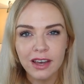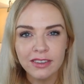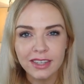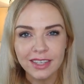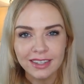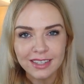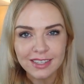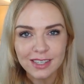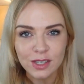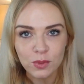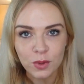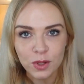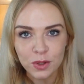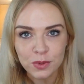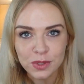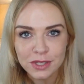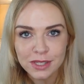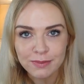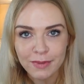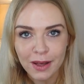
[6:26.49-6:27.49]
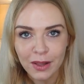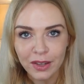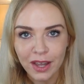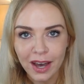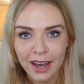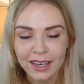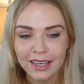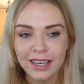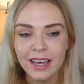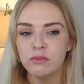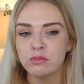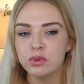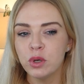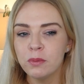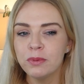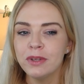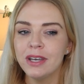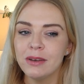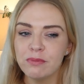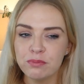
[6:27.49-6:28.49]
I think this is what it would smell like, and
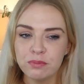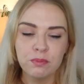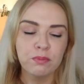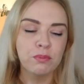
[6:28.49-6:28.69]
probably